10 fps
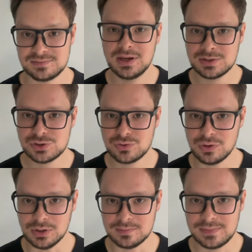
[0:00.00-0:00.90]

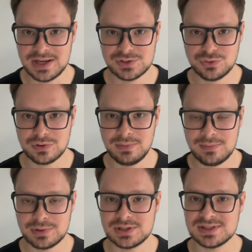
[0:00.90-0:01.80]
Control. As you
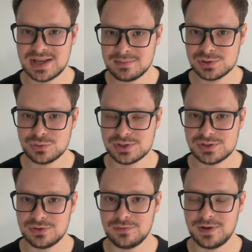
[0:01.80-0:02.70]
remember, some
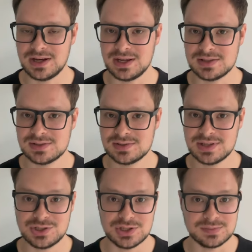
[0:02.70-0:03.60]
sources of finance,
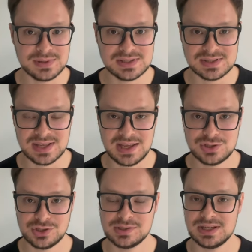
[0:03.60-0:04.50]
such as business
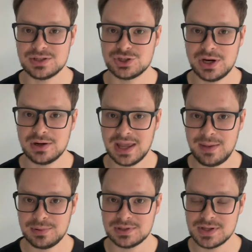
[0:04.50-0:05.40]
angels and share
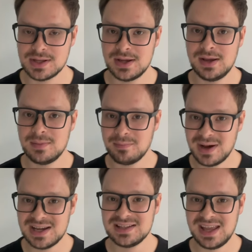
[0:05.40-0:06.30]
capital,
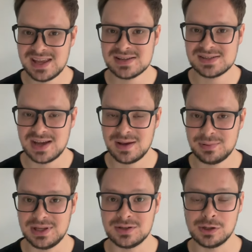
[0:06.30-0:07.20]
might end up
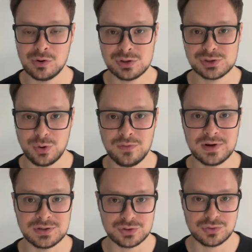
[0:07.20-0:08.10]
in loss of
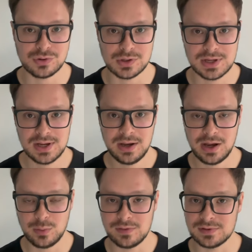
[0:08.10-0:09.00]
control.
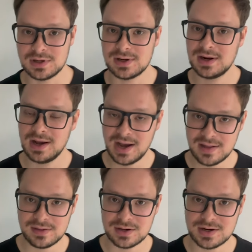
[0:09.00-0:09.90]
However,
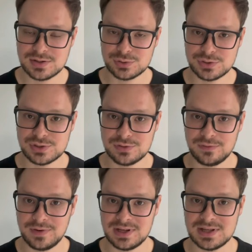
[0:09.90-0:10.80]
other sources of
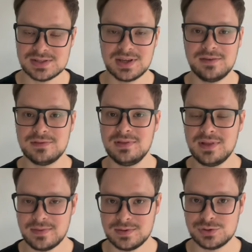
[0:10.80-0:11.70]
finance have
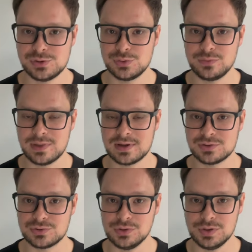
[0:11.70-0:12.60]
nothing to with
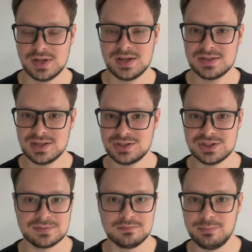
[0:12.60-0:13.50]
control, such
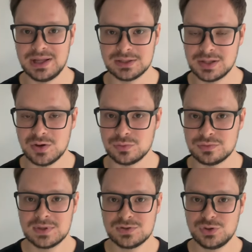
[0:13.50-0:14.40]
as bank loan.
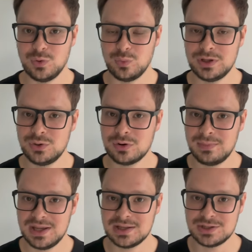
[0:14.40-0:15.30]
So when you're
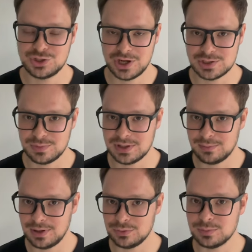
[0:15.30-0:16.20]
making a judgment
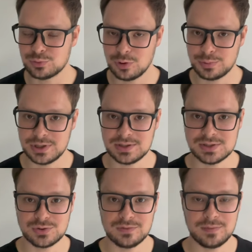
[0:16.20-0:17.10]
about the
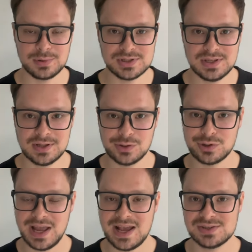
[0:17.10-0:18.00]
appropriateness of a particular
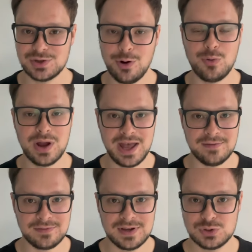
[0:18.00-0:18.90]
S O
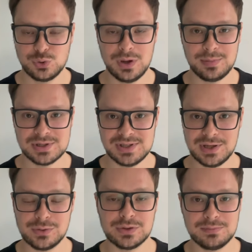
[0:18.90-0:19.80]
F to a
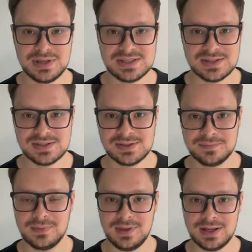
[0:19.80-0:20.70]
particular business,
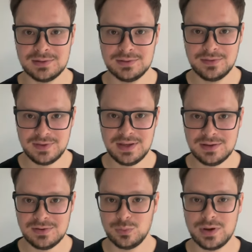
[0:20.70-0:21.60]
then think
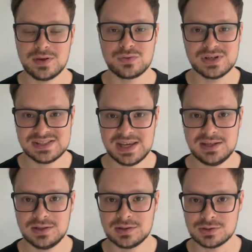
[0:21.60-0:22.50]
whether
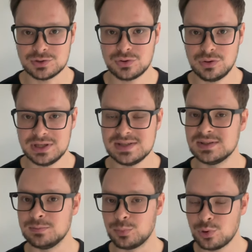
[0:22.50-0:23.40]
retaining control is
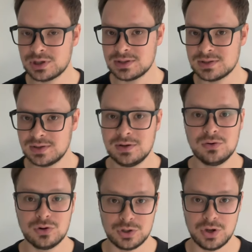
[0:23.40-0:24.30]
important
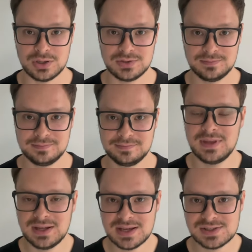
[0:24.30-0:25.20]
or not.
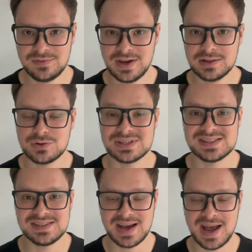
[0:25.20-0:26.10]
The next factor is
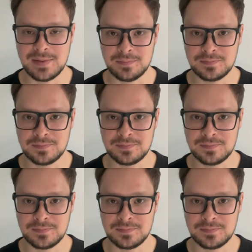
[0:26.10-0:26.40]
time.